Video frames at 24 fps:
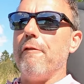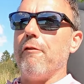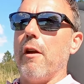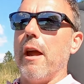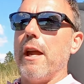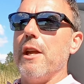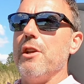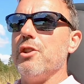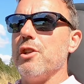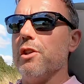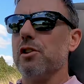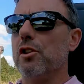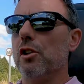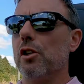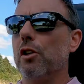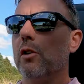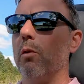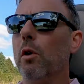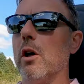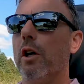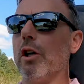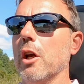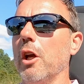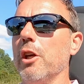ranges, are
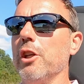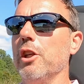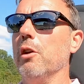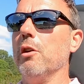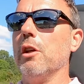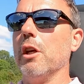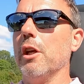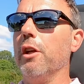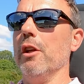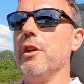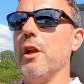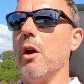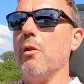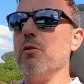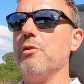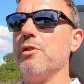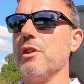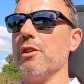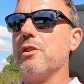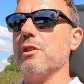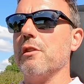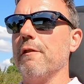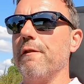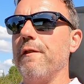you going to
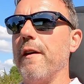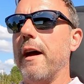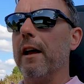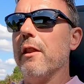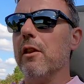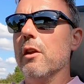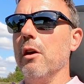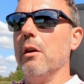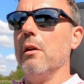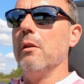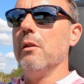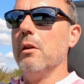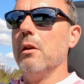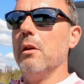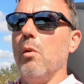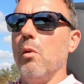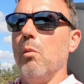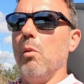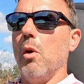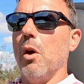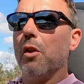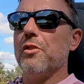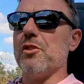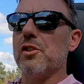notice the fact that
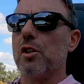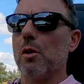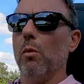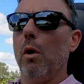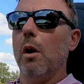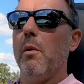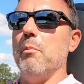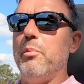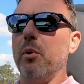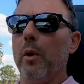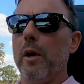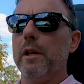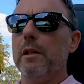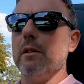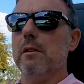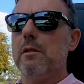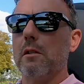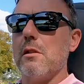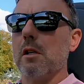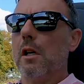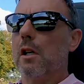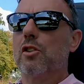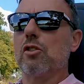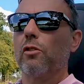one's the
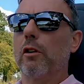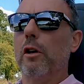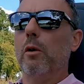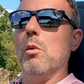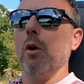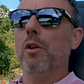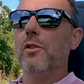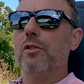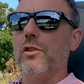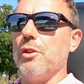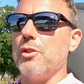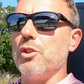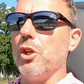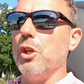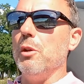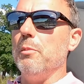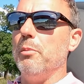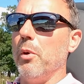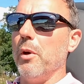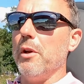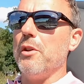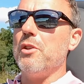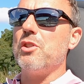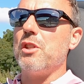
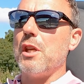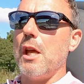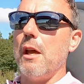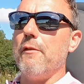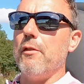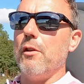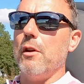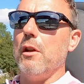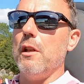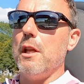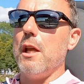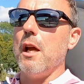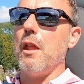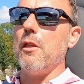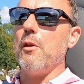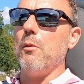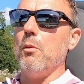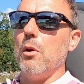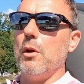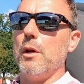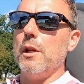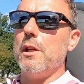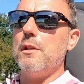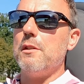2.7 and the other
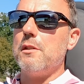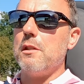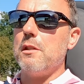one is